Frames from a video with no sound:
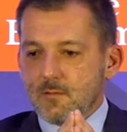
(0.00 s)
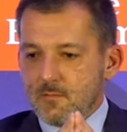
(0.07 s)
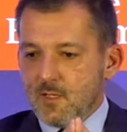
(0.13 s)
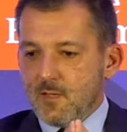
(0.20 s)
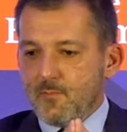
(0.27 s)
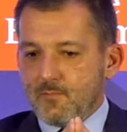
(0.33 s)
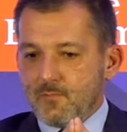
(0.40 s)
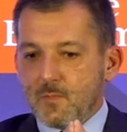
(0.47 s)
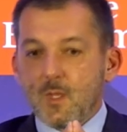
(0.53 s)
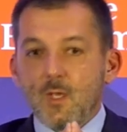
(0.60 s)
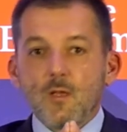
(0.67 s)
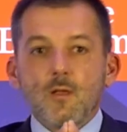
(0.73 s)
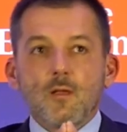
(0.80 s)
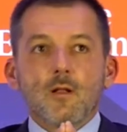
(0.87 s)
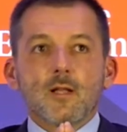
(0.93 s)
the,
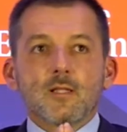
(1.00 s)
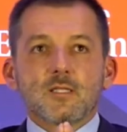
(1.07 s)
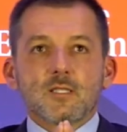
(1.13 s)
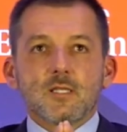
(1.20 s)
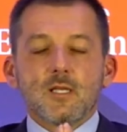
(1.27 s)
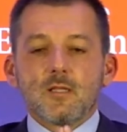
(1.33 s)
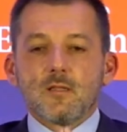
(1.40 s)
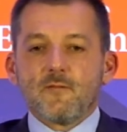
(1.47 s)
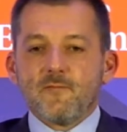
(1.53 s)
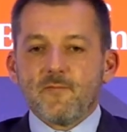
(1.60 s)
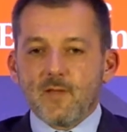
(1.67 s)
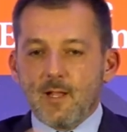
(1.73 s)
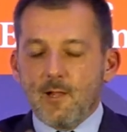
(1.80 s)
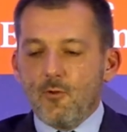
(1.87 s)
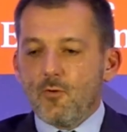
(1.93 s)
let's say, the
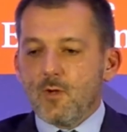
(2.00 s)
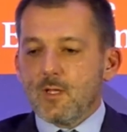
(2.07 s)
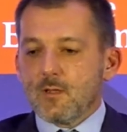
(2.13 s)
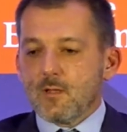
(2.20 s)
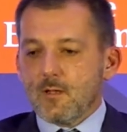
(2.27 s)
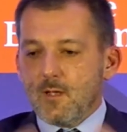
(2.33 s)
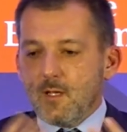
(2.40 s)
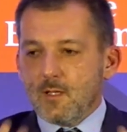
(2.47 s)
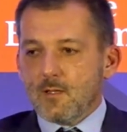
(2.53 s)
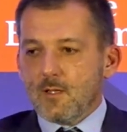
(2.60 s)
value and the